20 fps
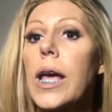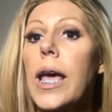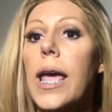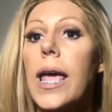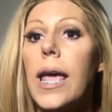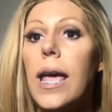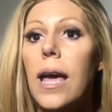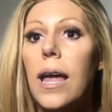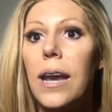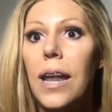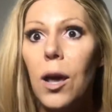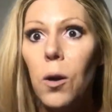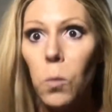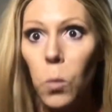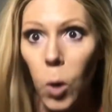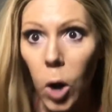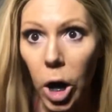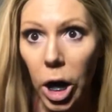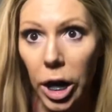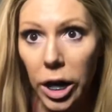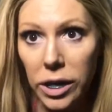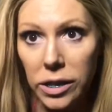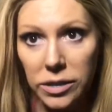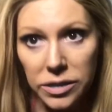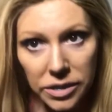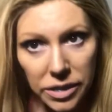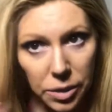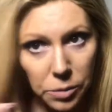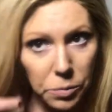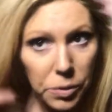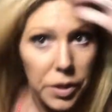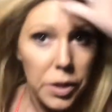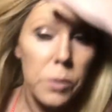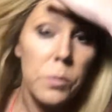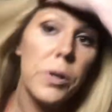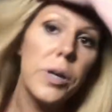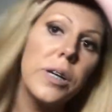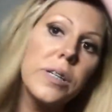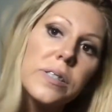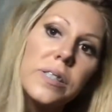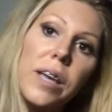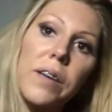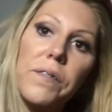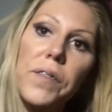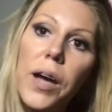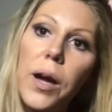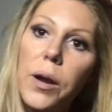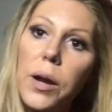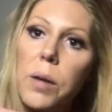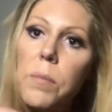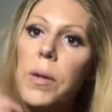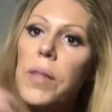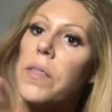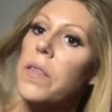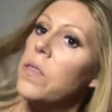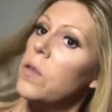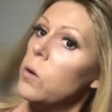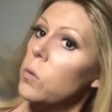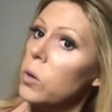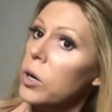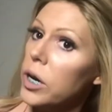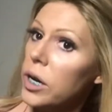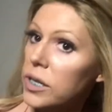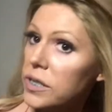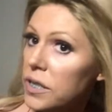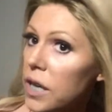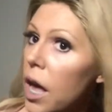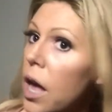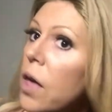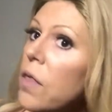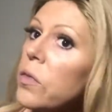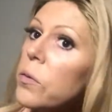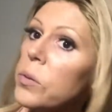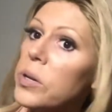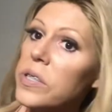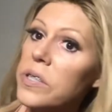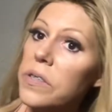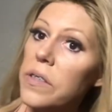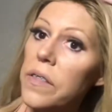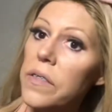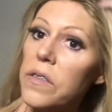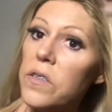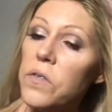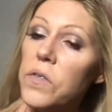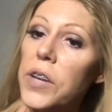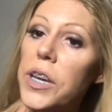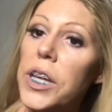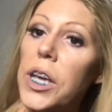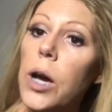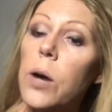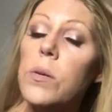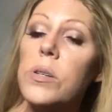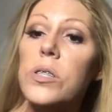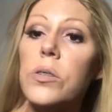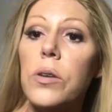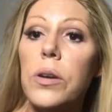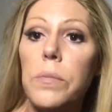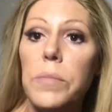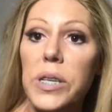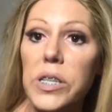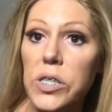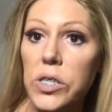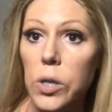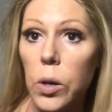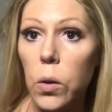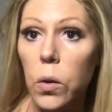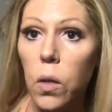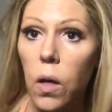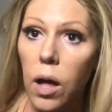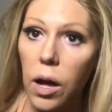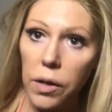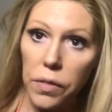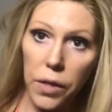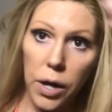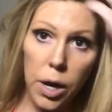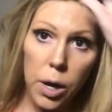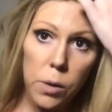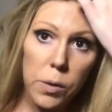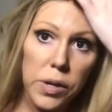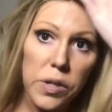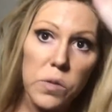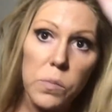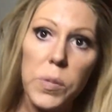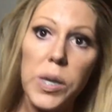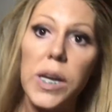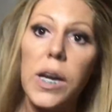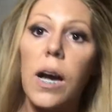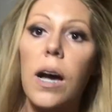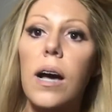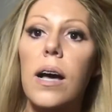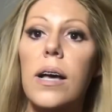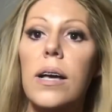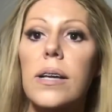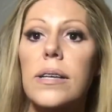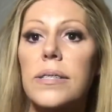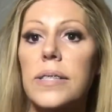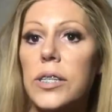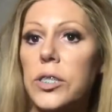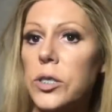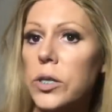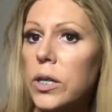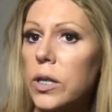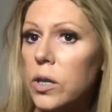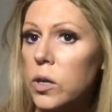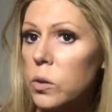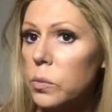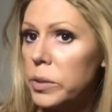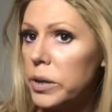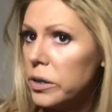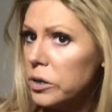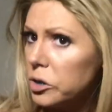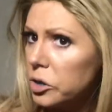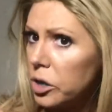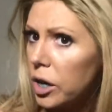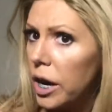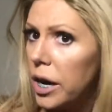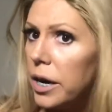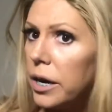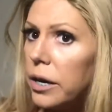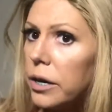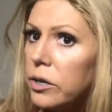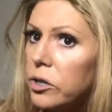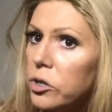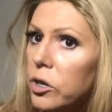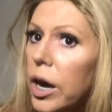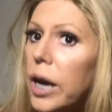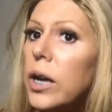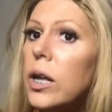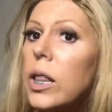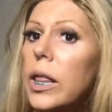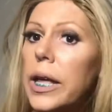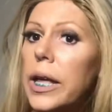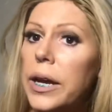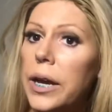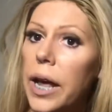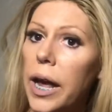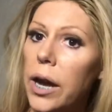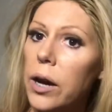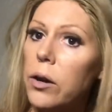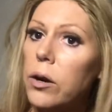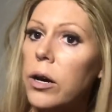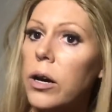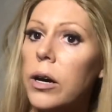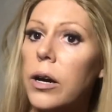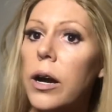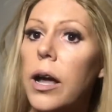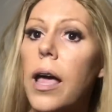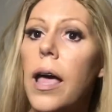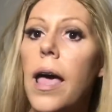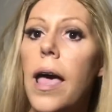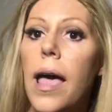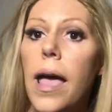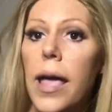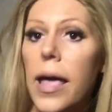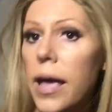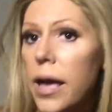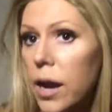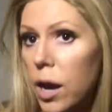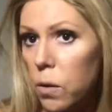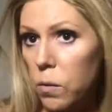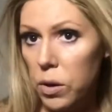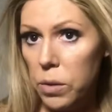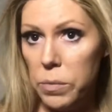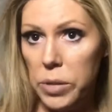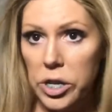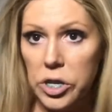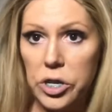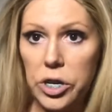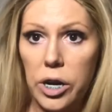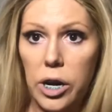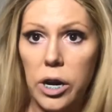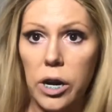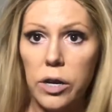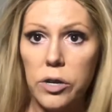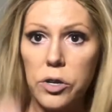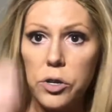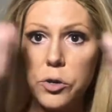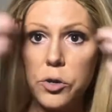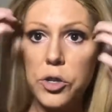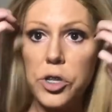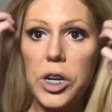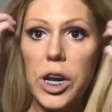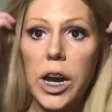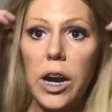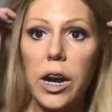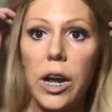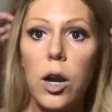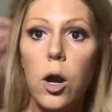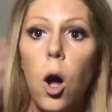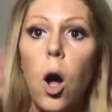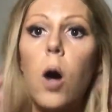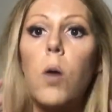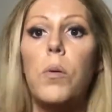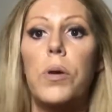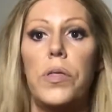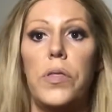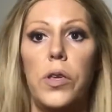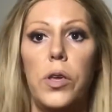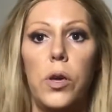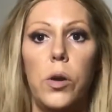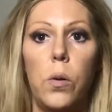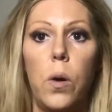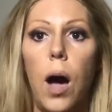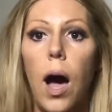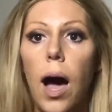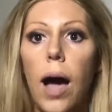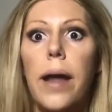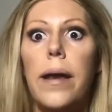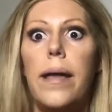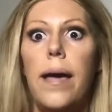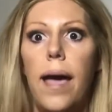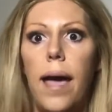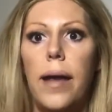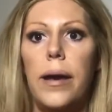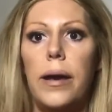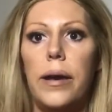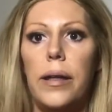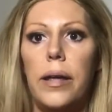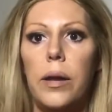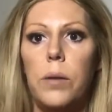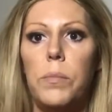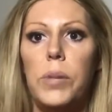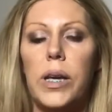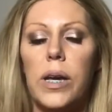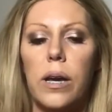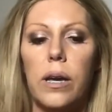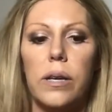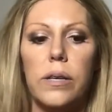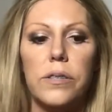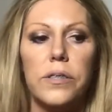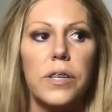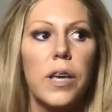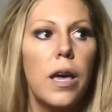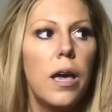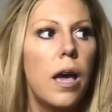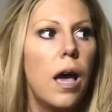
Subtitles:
and it works. It really works. I found a method that works. The reason that this video is going to be so long though is because it took a little bit of trial and error, and I want to make sure to share it all with you unedited, because